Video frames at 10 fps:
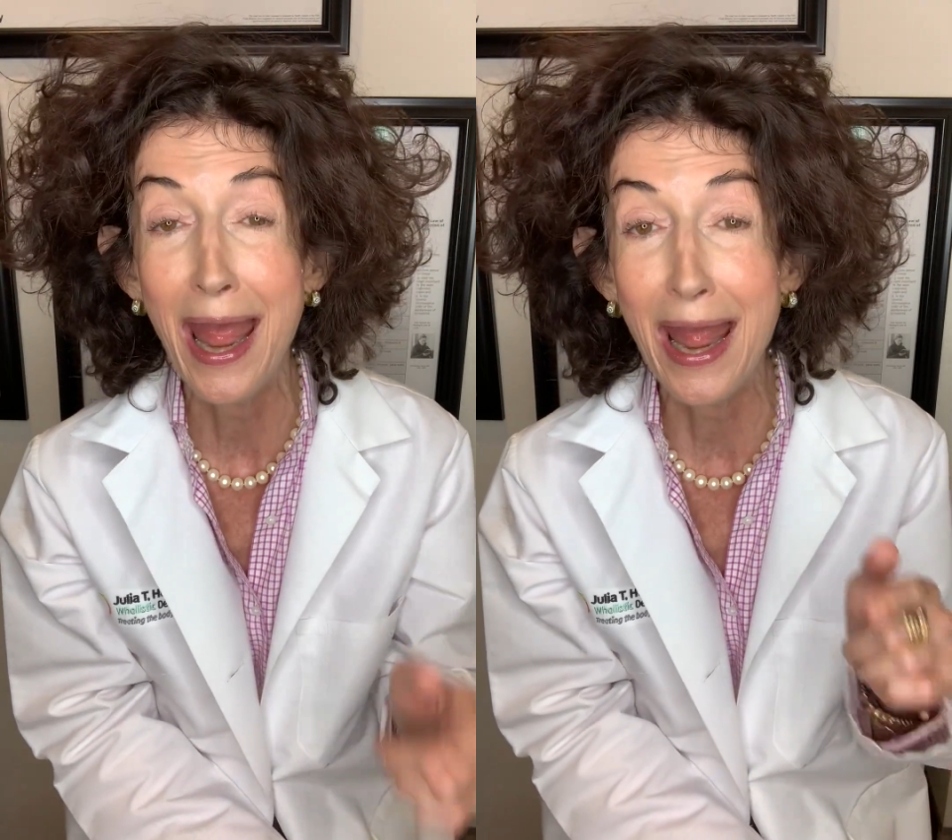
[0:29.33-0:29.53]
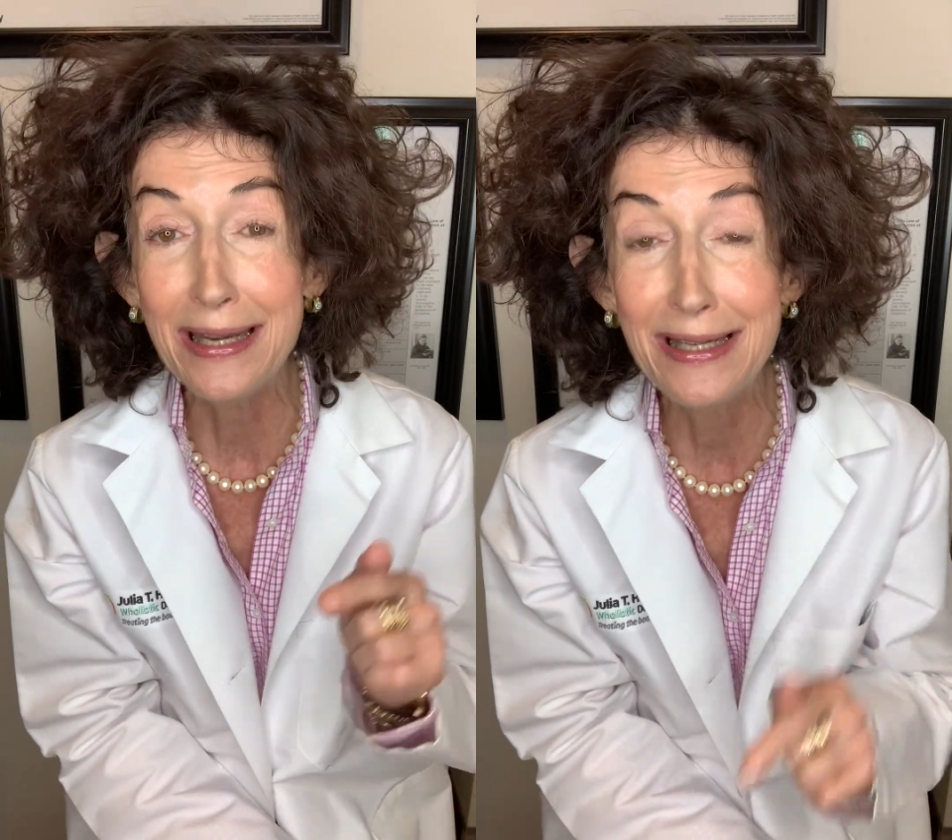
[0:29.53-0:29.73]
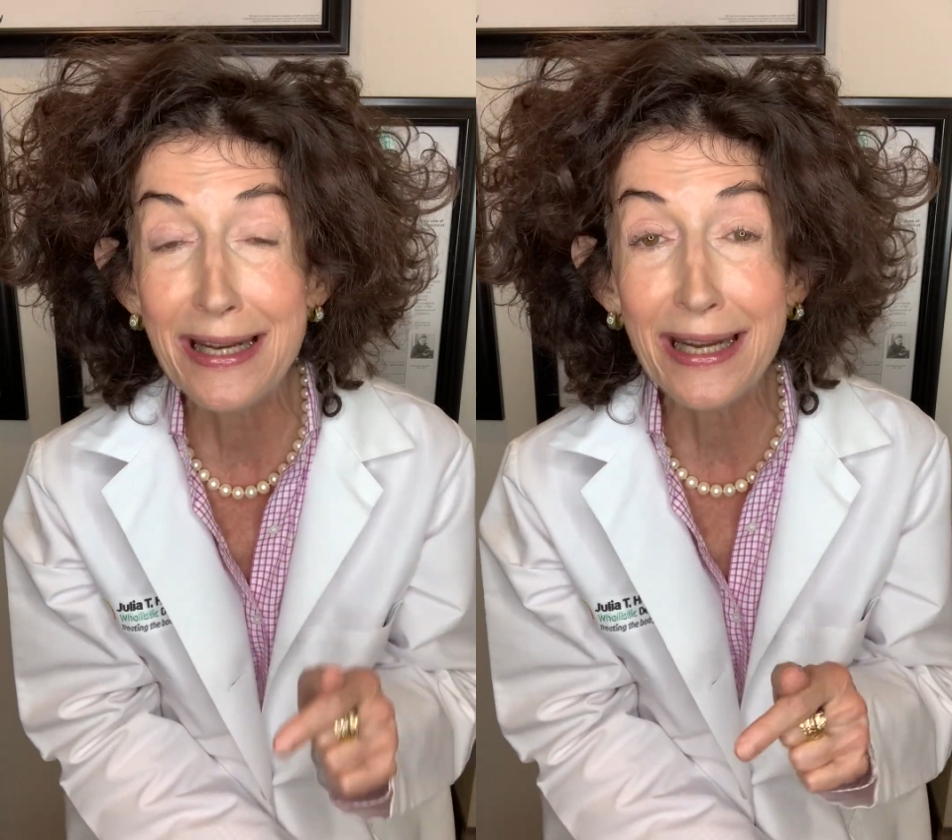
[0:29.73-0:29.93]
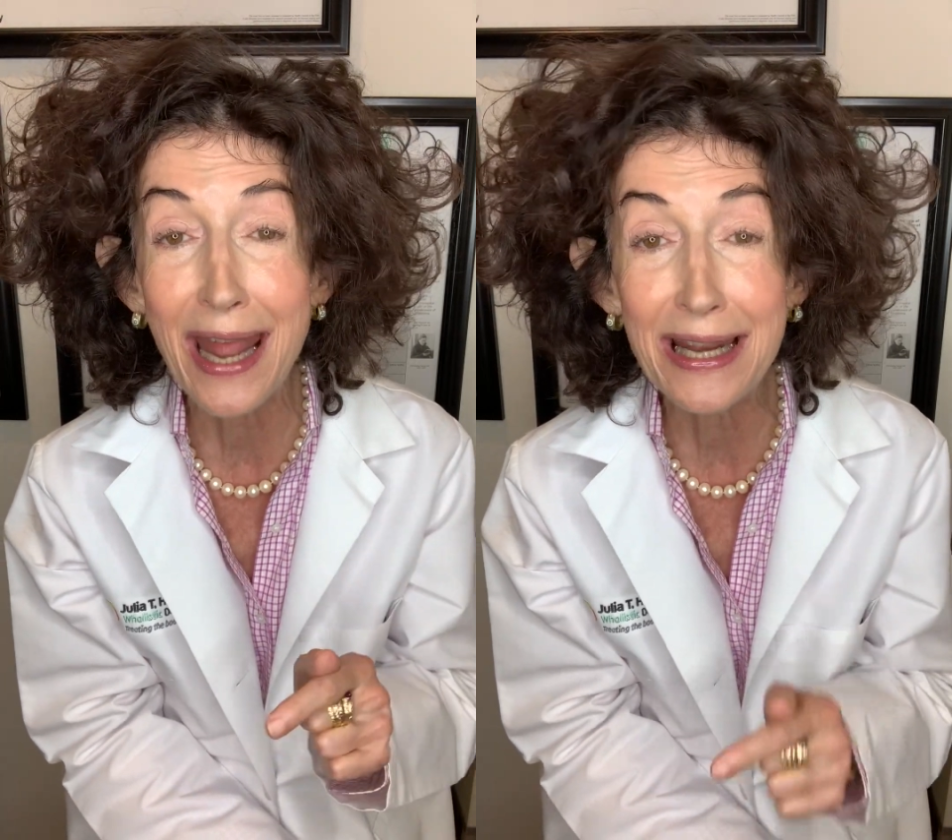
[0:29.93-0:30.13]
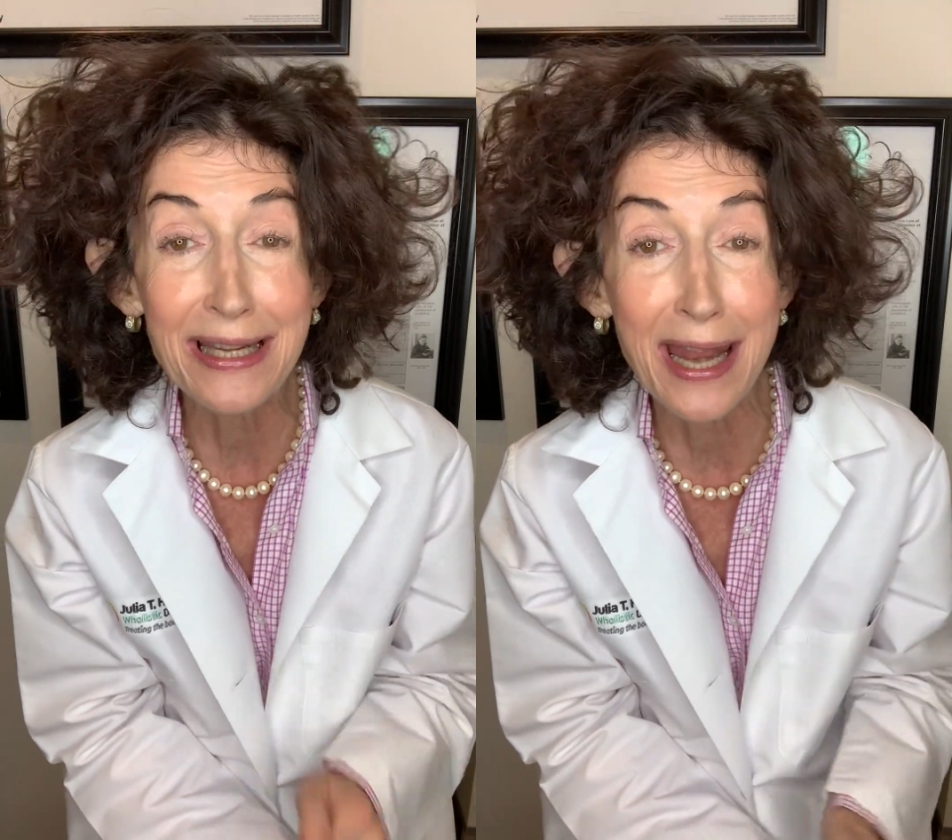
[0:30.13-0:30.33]
and
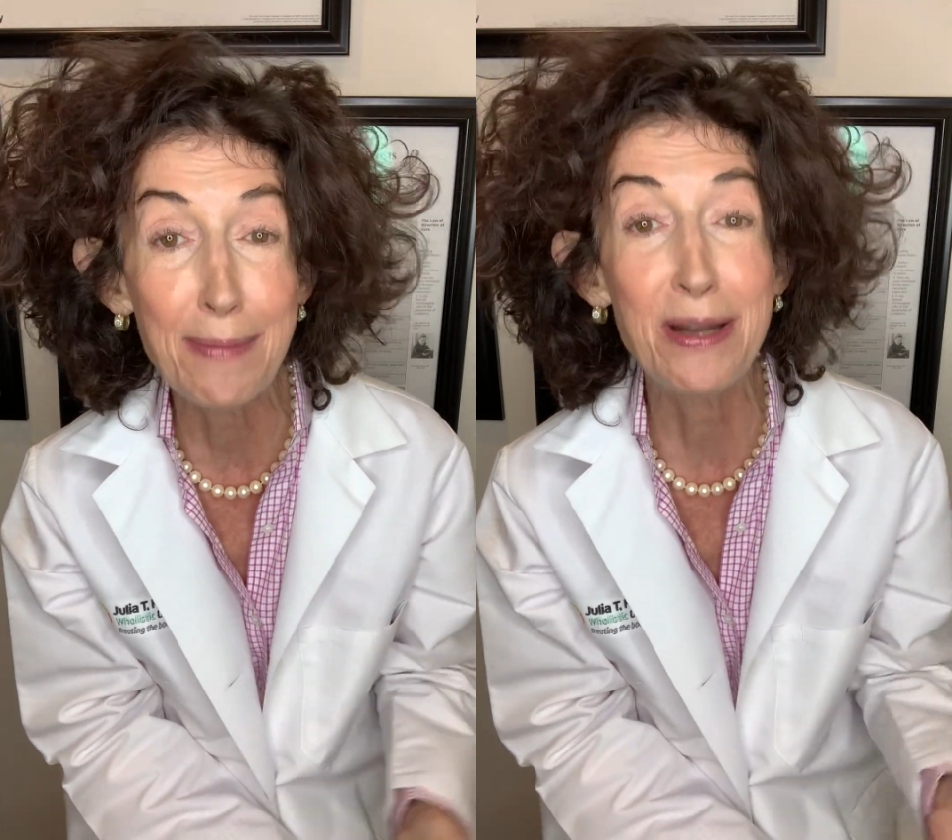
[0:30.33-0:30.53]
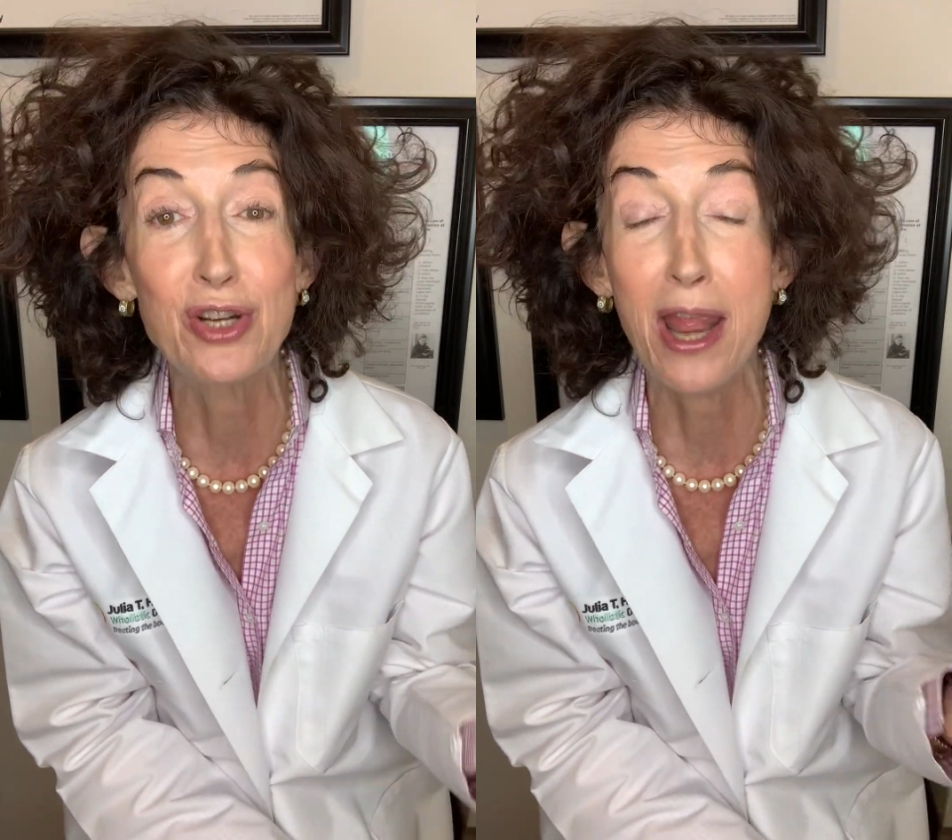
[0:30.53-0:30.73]
DNA damage